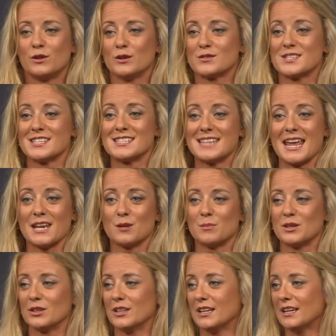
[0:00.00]
full of
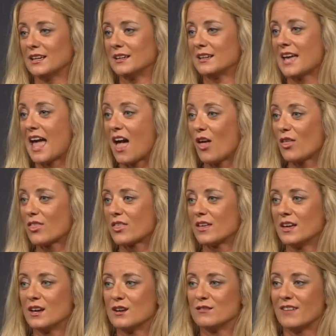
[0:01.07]
sustainability, health,
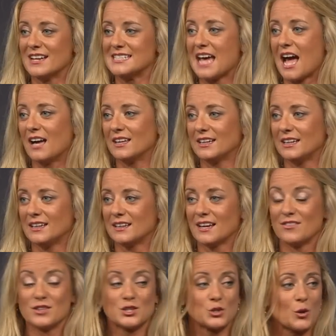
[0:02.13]
vitality,
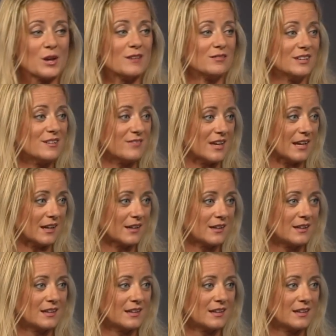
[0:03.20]
and the joy of living.